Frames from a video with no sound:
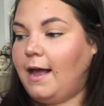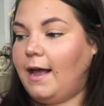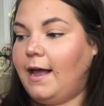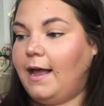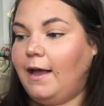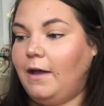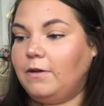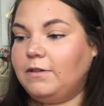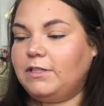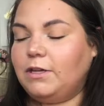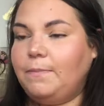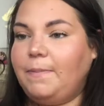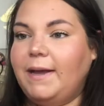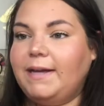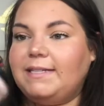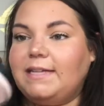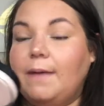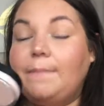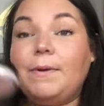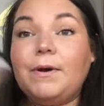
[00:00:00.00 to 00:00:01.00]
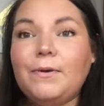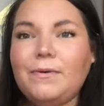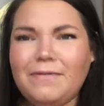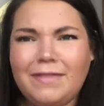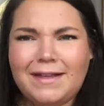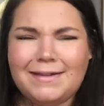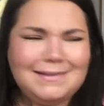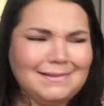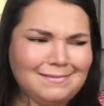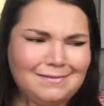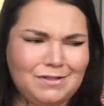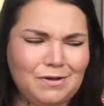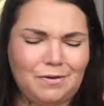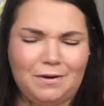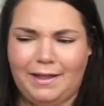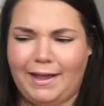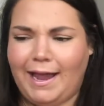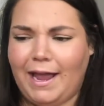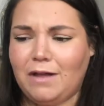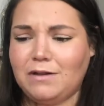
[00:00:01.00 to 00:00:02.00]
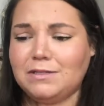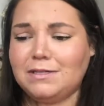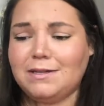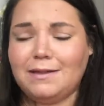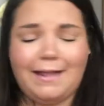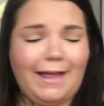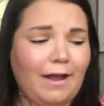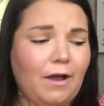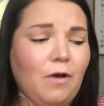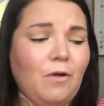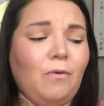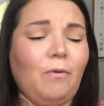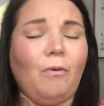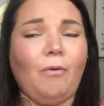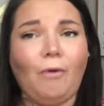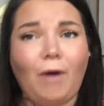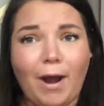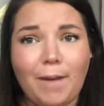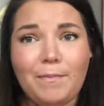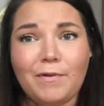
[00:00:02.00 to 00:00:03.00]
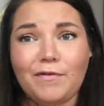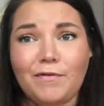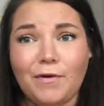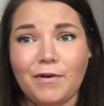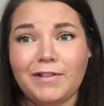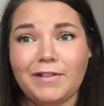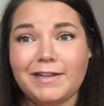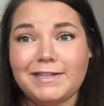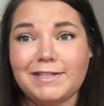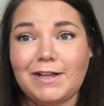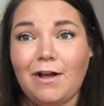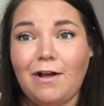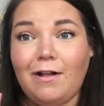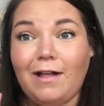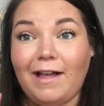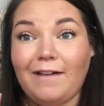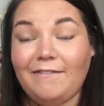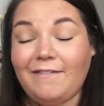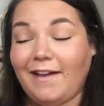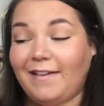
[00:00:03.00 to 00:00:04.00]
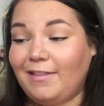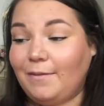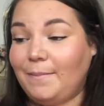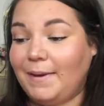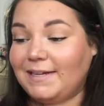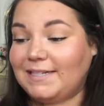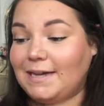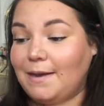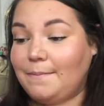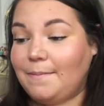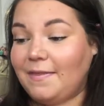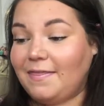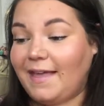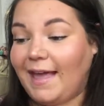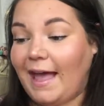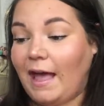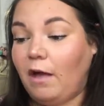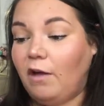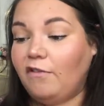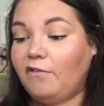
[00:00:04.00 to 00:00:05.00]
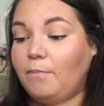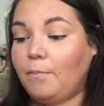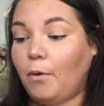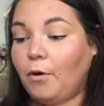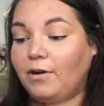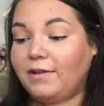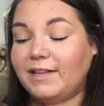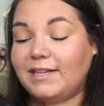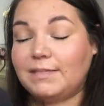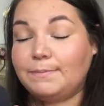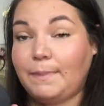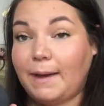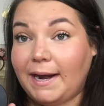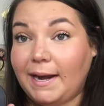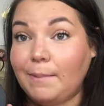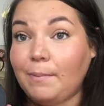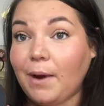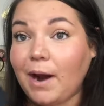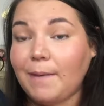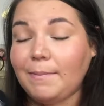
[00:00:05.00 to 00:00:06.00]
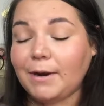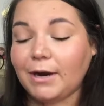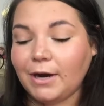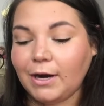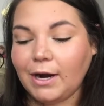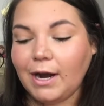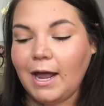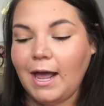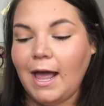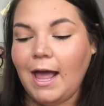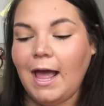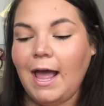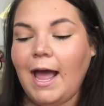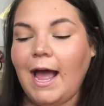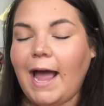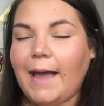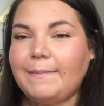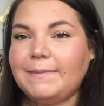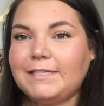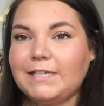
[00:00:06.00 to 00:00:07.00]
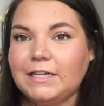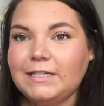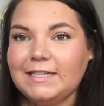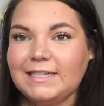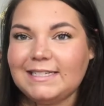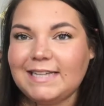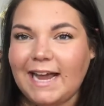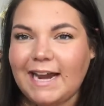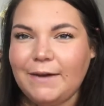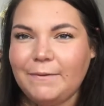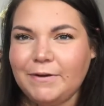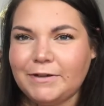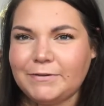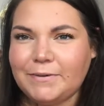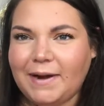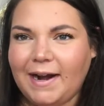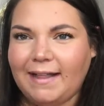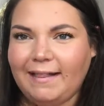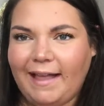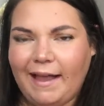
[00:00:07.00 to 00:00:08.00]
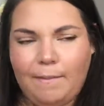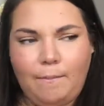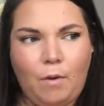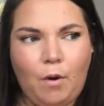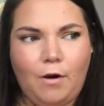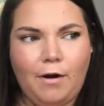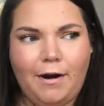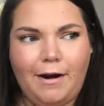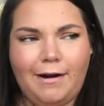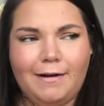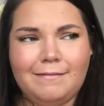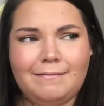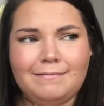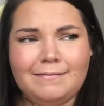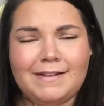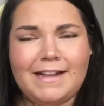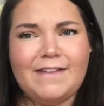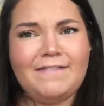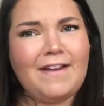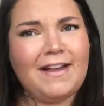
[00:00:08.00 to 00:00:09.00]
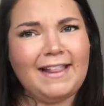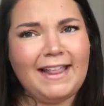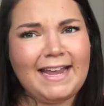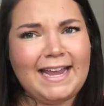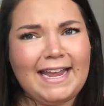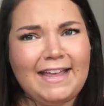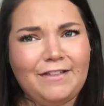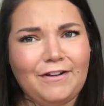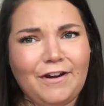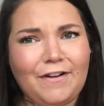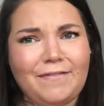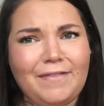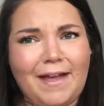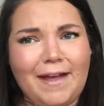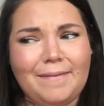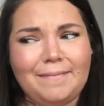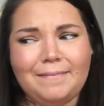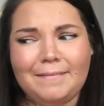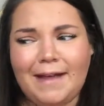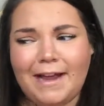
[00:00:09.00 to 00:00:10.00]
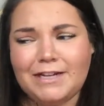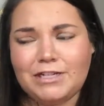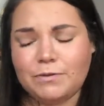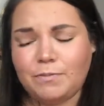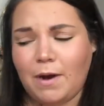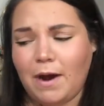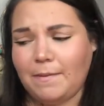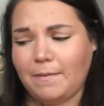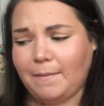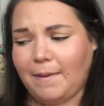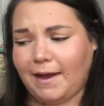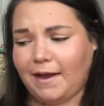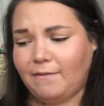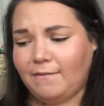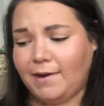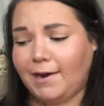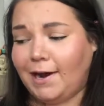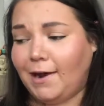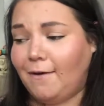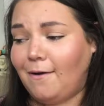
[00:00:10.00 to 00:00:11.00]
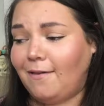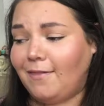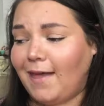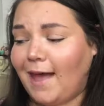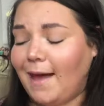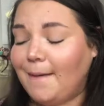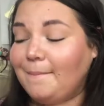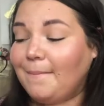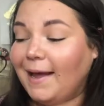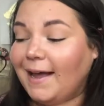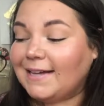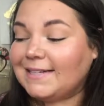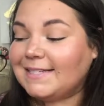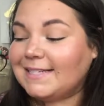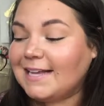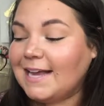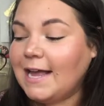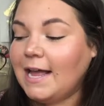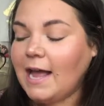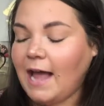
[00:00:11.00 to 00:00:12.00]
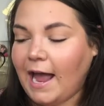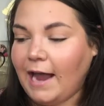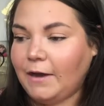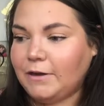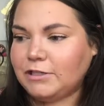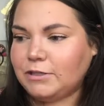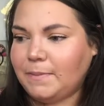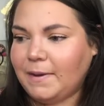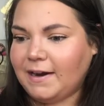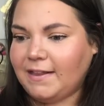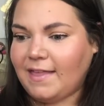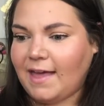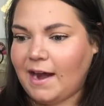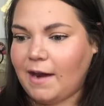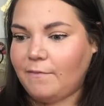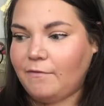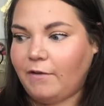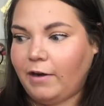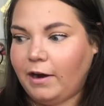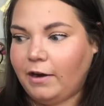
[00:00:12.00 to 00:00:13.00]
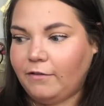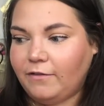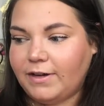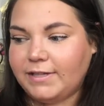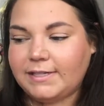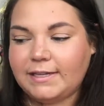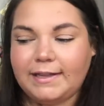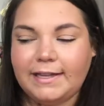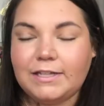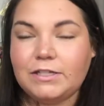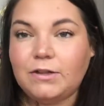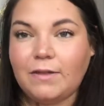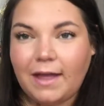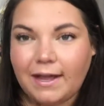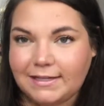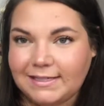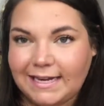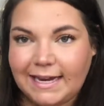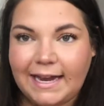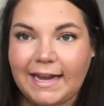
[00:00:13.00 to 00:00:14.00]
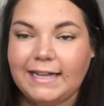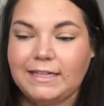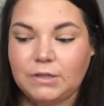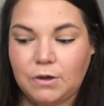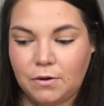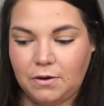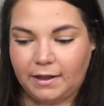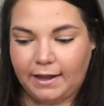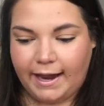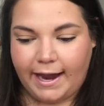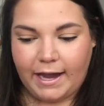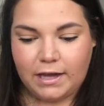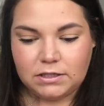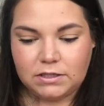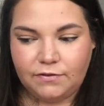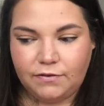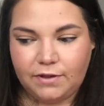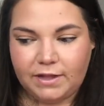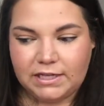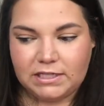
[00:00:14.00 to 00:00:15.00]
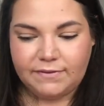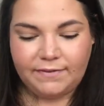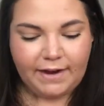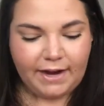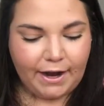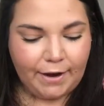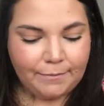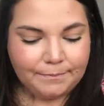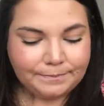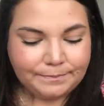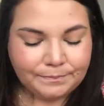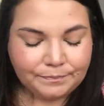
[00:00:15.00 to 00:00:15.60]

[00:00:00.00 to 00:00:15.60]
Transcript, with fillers: I also picked up, oh, this totally counts, like right before this haul, I finally picked up the e l f Poreless Putty Primer. I'm still deciding which one I like more, if I like either of them. I should probably make a video on that, but I also picked that up very recently, so that totally counts for this video.